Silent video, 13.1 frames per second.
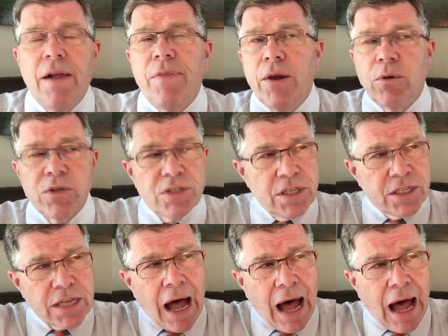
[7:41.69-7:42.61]
there was these
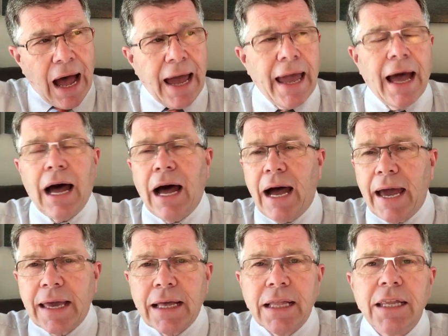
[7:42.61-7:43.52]

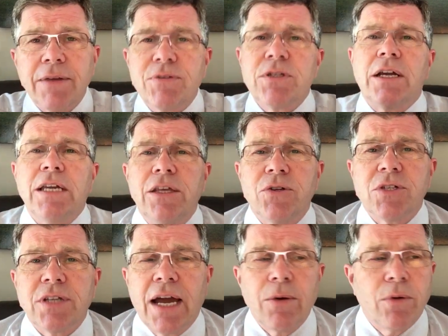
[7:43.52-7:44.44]
high cliffs on either side